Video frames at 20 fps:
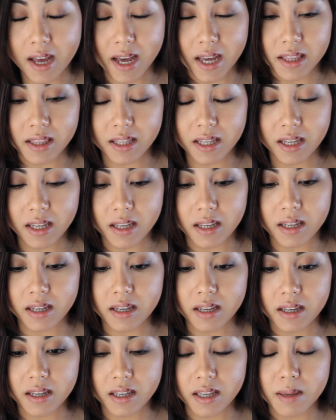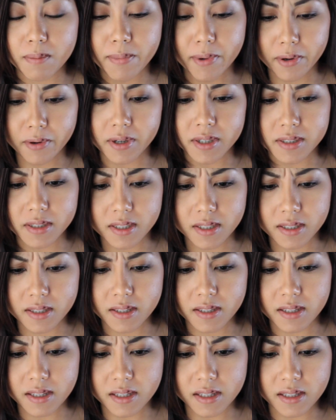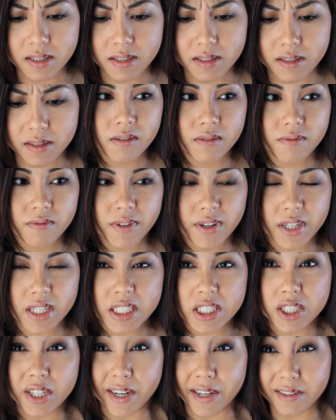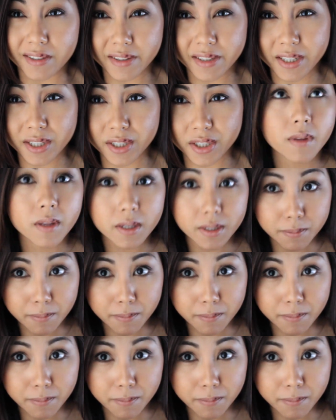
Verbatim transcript: I think keeping grudges is very childish.